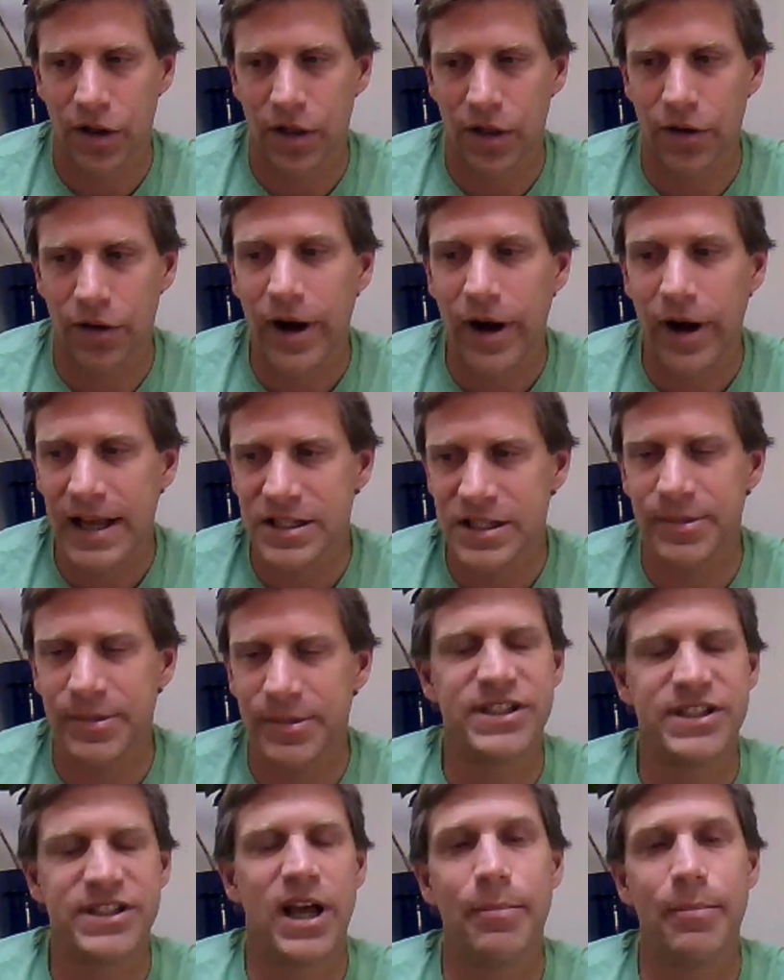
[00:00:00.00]
there has to be
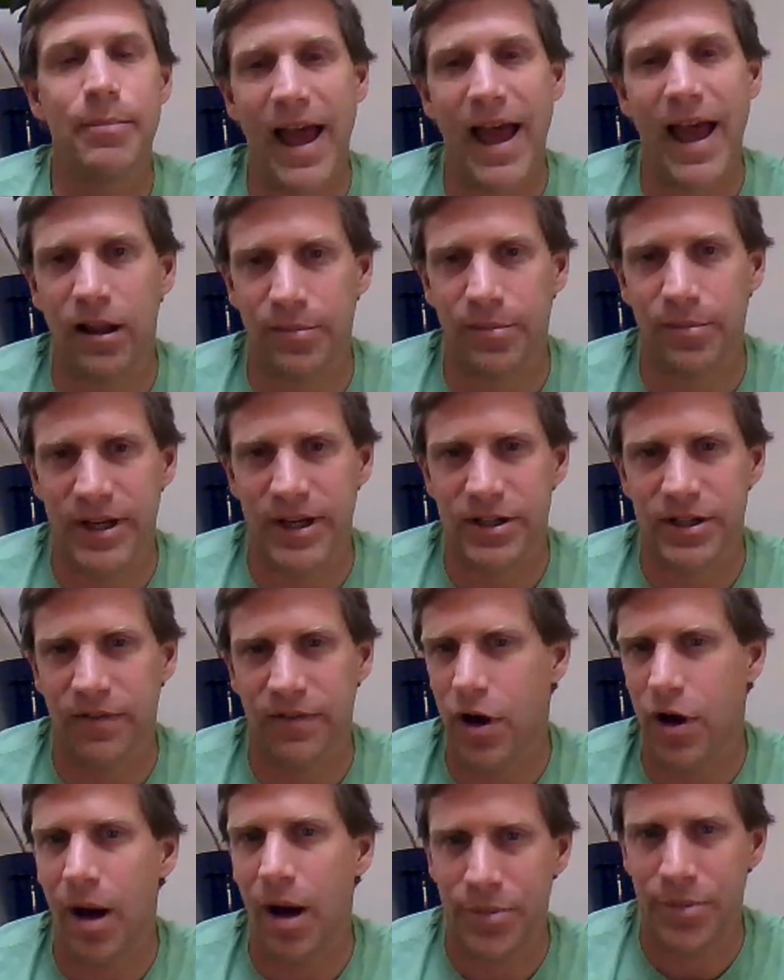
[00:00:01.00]
some element of
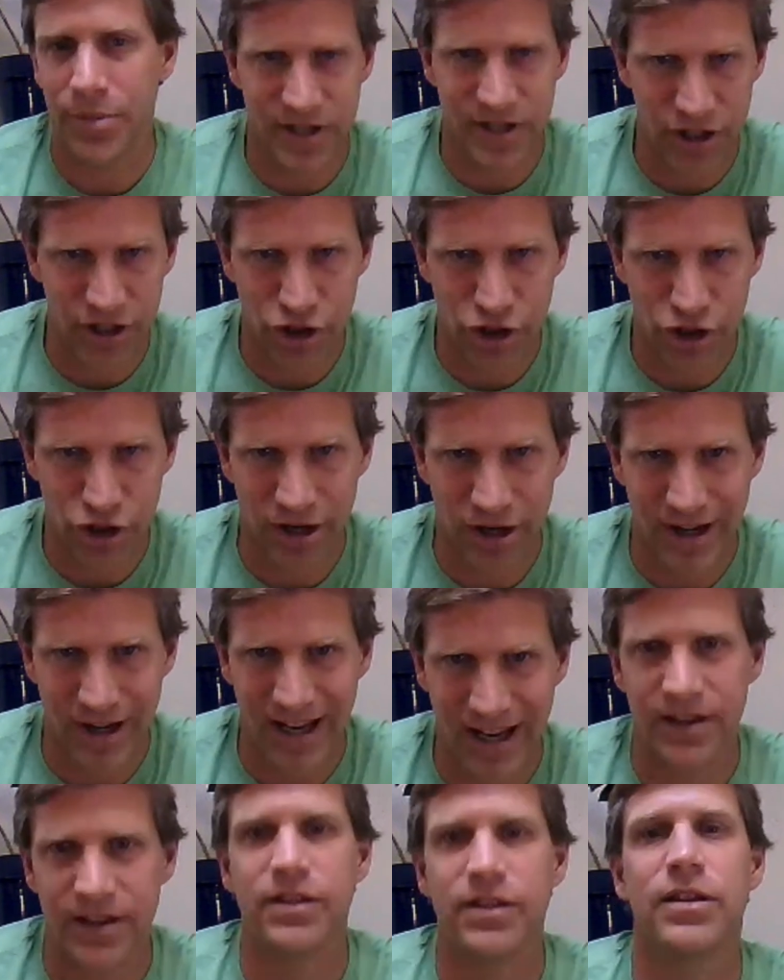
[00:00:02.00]
competition
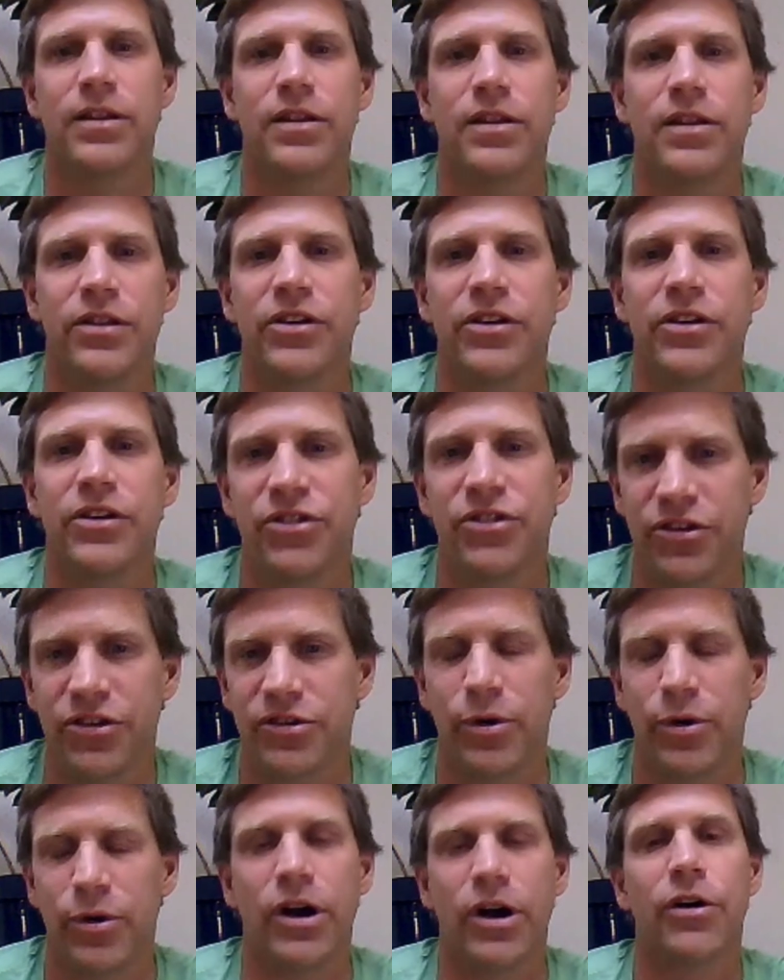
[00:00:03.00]
in the
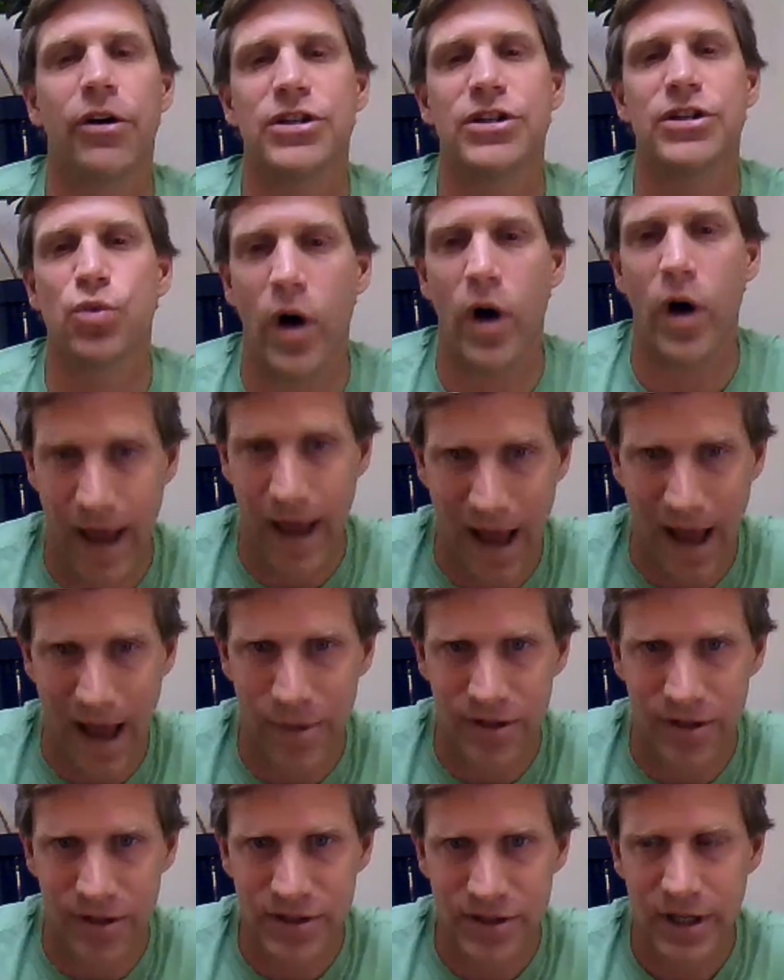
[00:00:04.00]
system, regardless of what
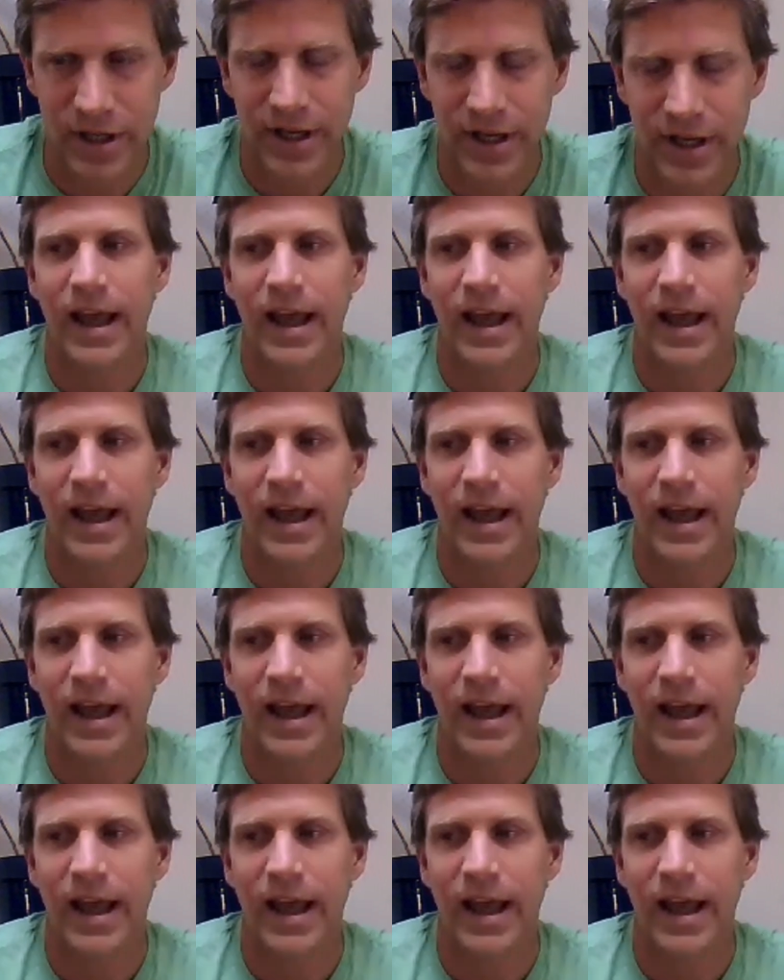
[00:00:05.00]
happens.